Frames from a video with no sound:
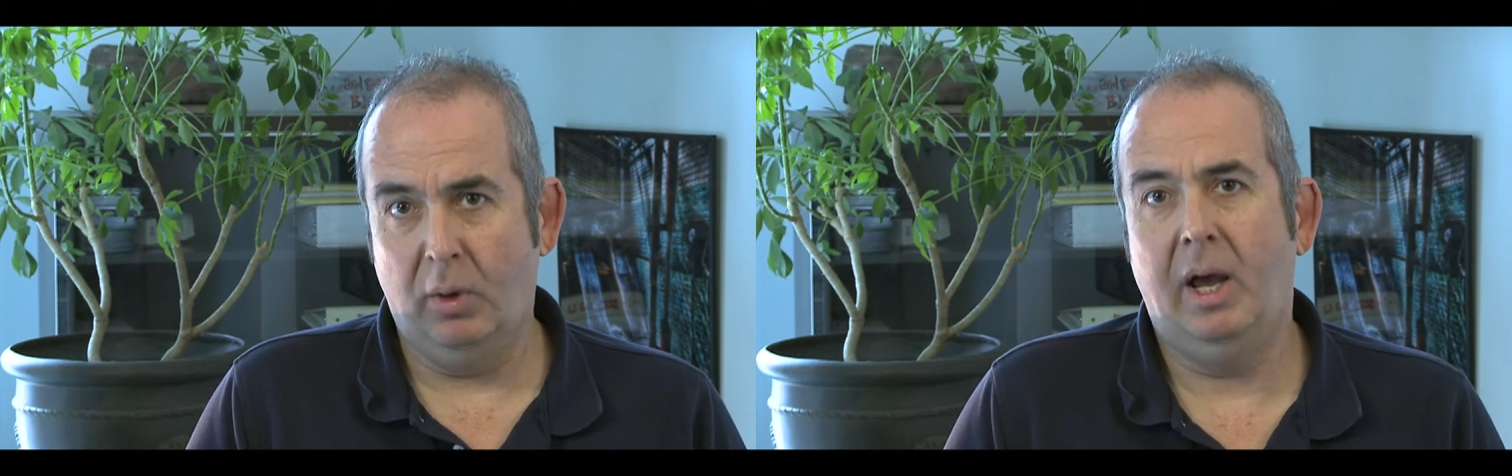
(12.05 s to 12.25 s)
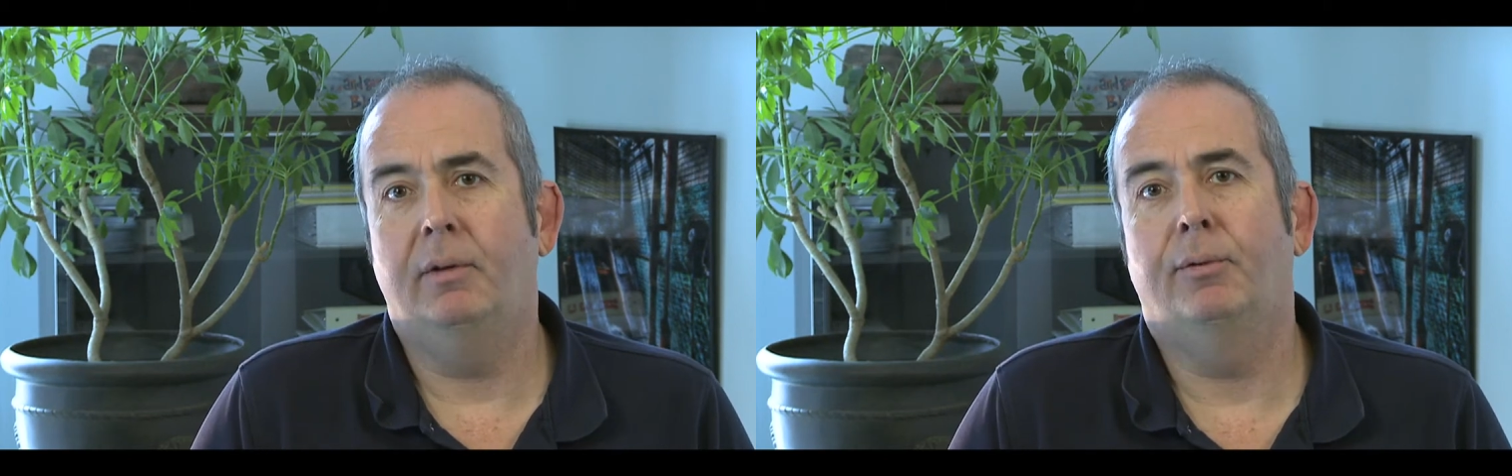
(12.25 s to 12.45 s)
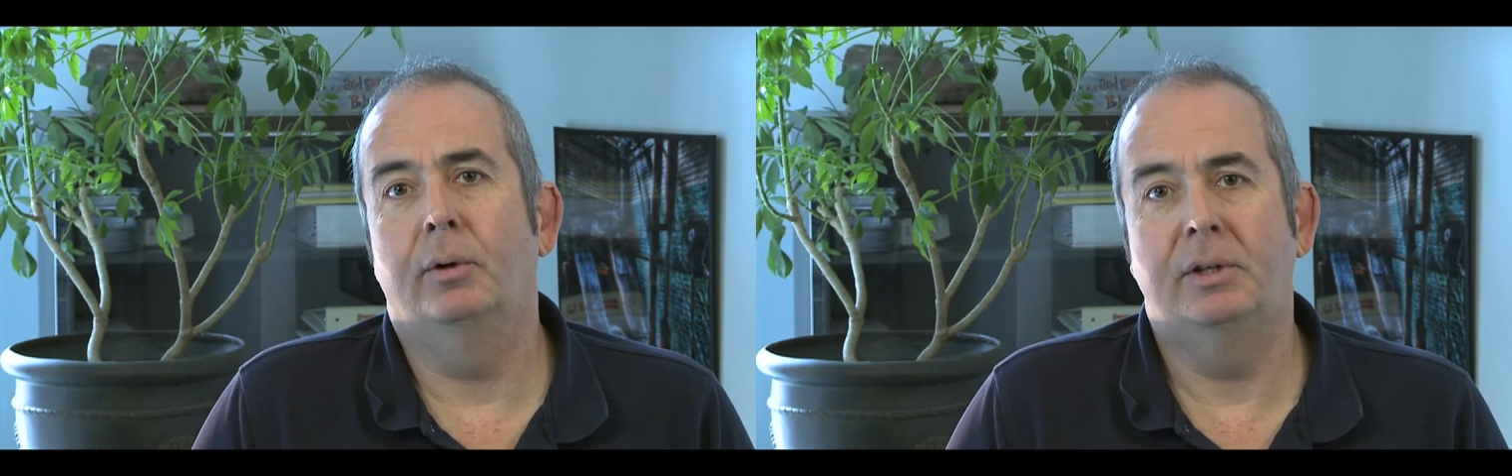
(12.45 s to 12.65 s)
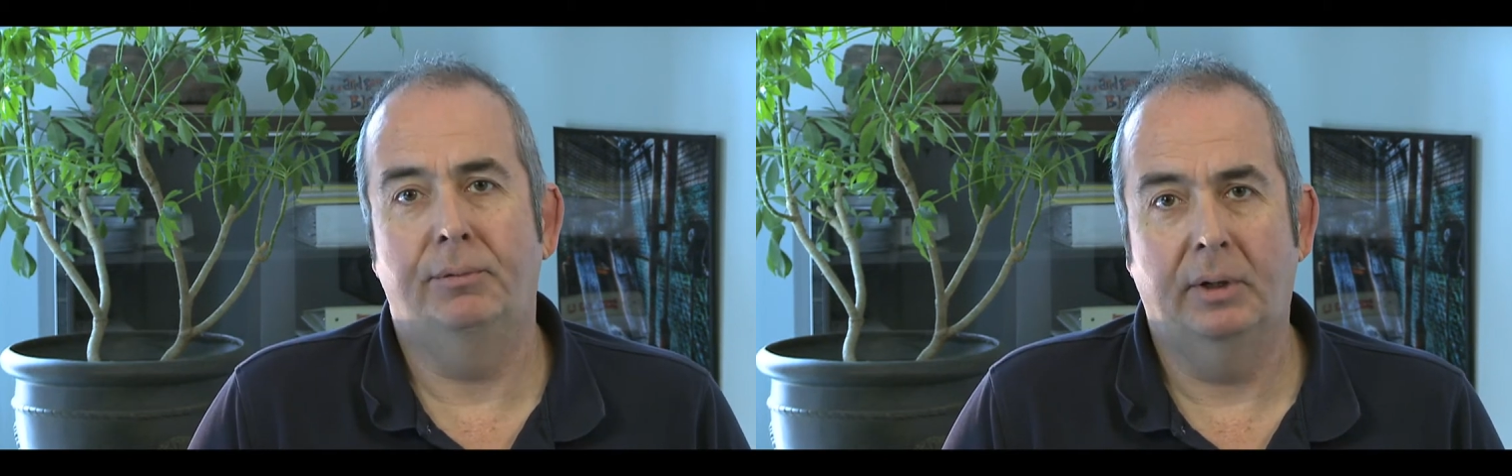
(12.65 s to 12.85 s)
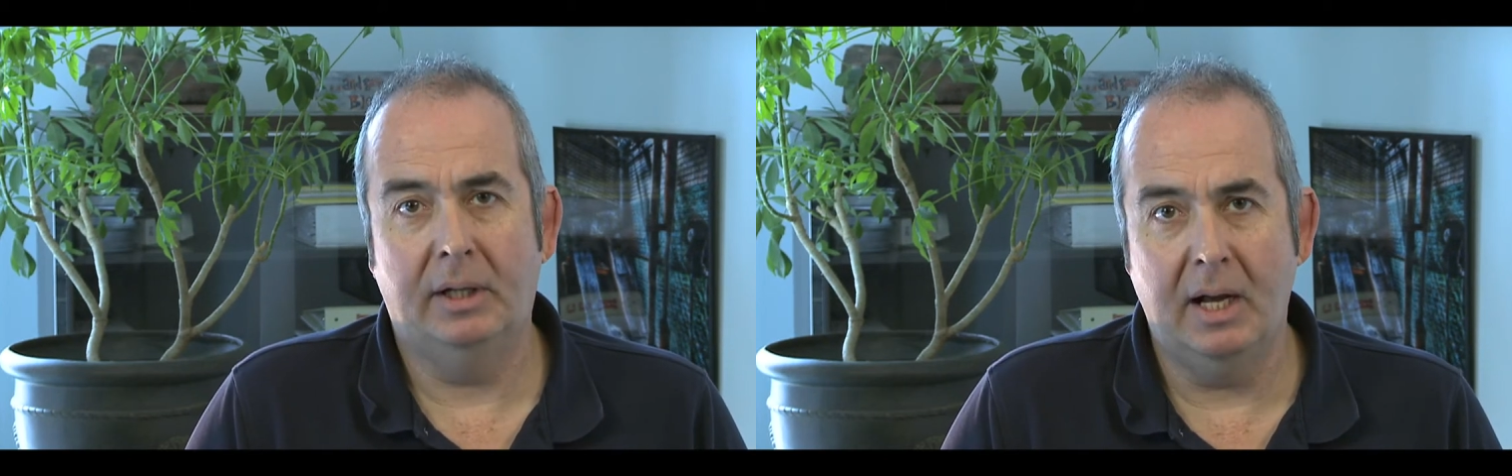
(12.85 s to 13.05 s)
way for
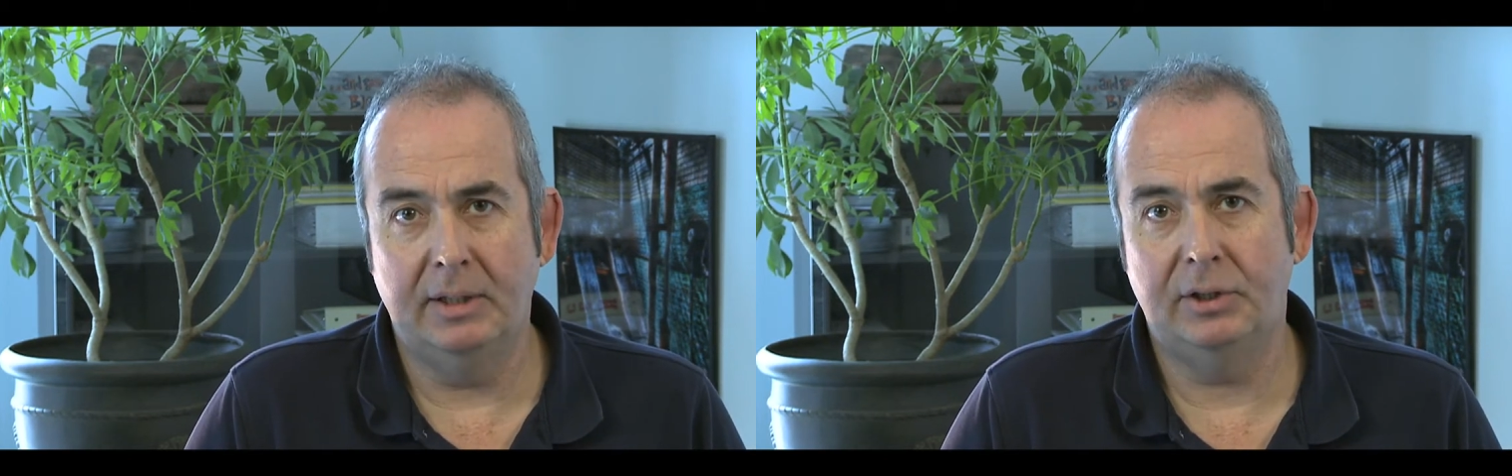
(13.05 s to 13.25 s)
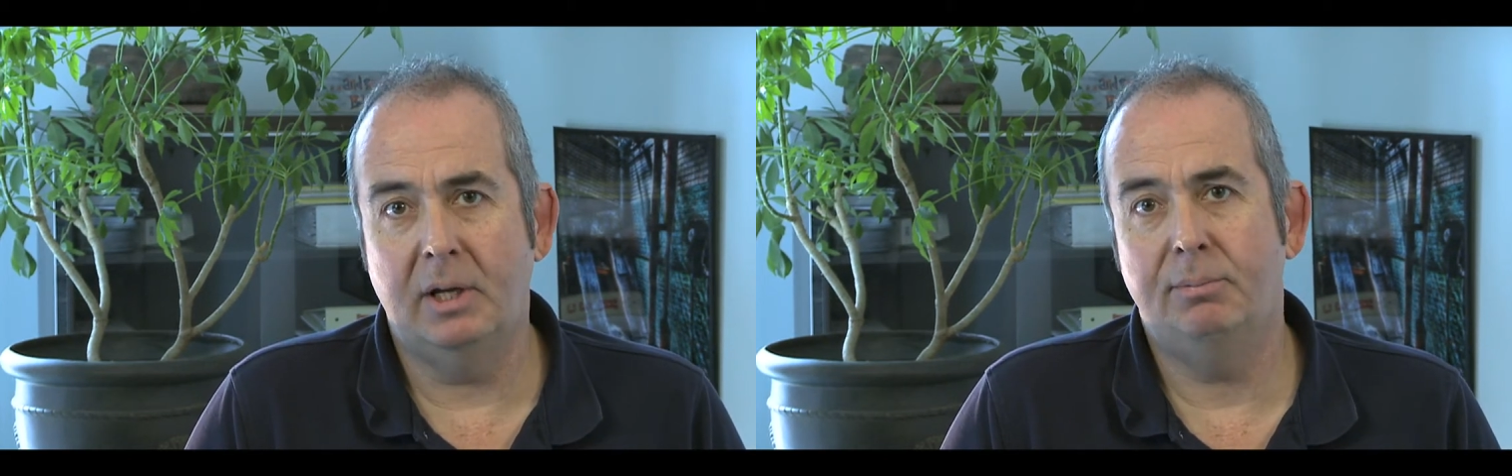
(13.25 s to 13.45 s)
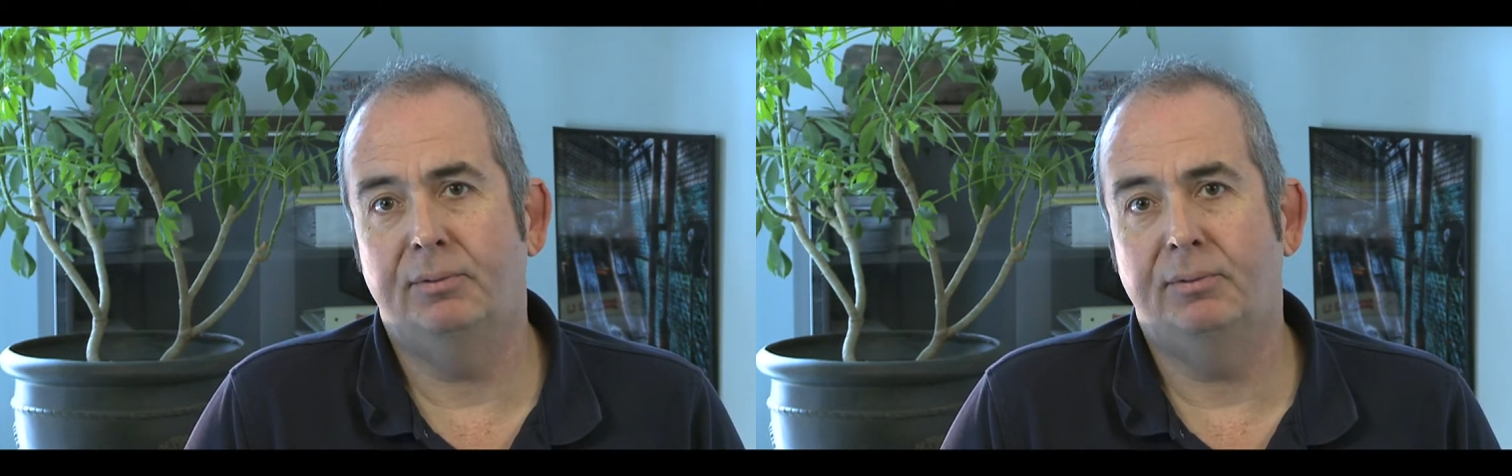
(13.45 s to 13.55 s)
different concepts,